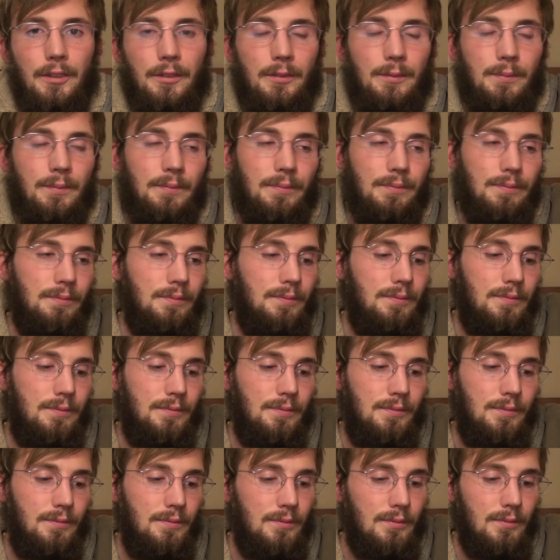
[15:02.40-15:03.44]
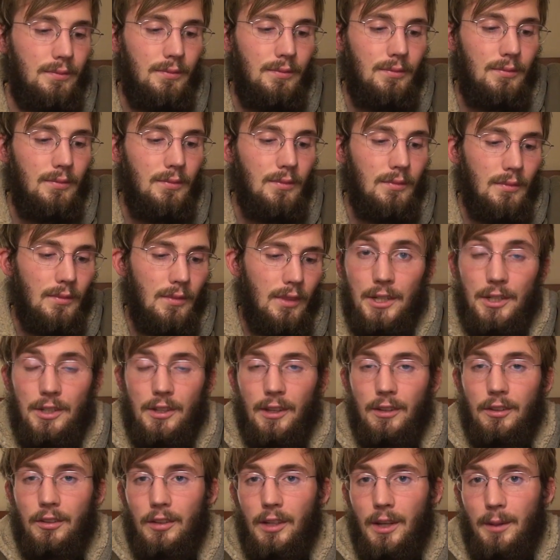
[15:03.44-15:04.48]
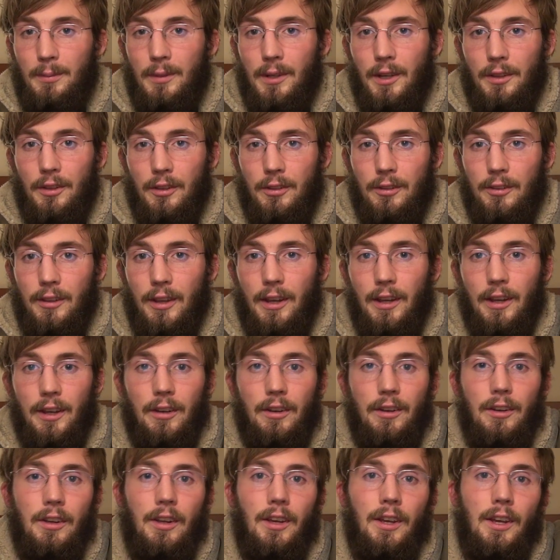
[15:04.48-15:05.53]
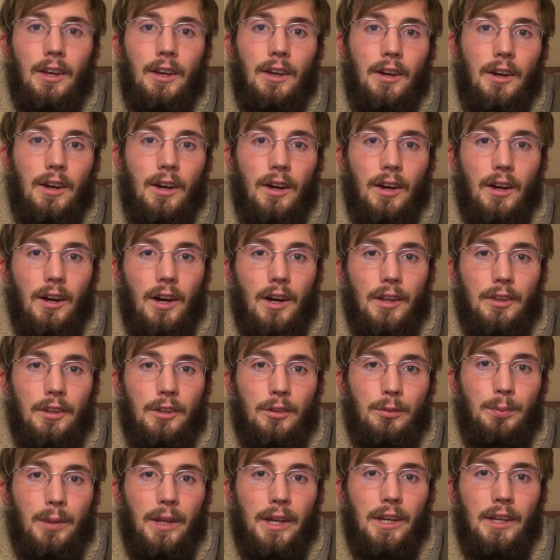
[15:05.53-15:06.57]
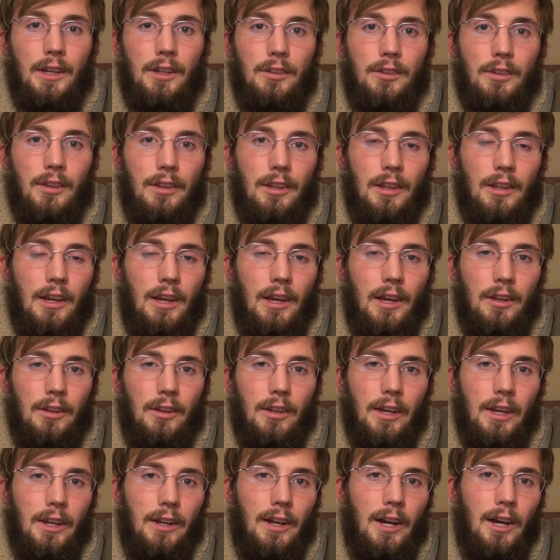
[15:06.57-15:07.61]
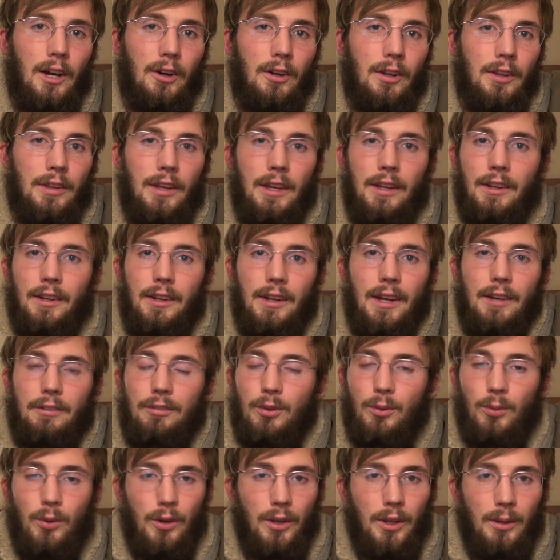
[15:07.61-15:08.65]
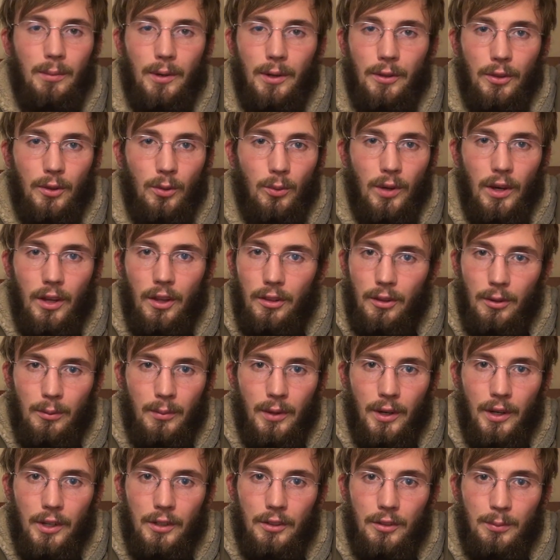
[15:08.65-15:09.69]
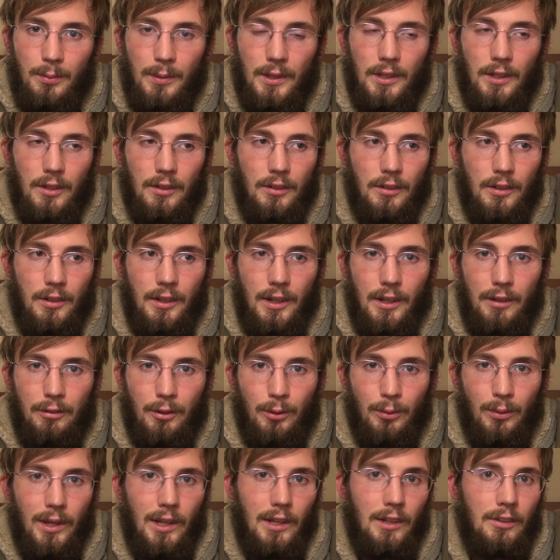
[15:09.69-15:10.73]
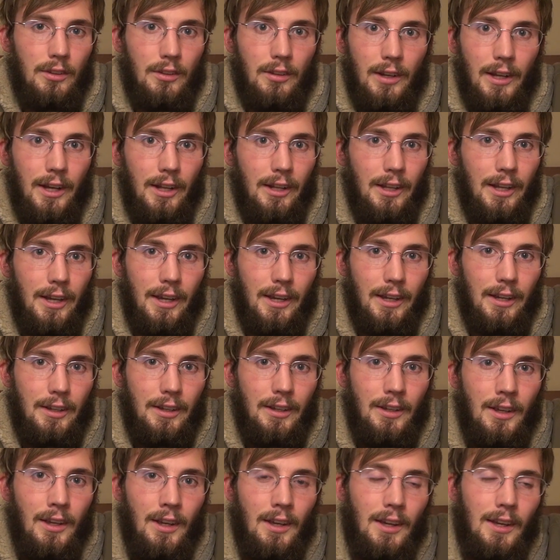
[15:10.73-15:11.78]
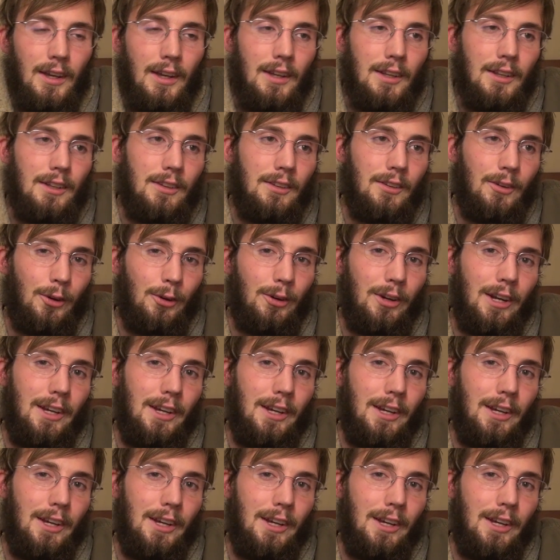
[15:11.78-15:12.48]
had a dog, and they were living on the beach. They slept on the sand, uh, on these blankets that they had laid out, and they didn't have to worry about the weather much because it never rains in LA,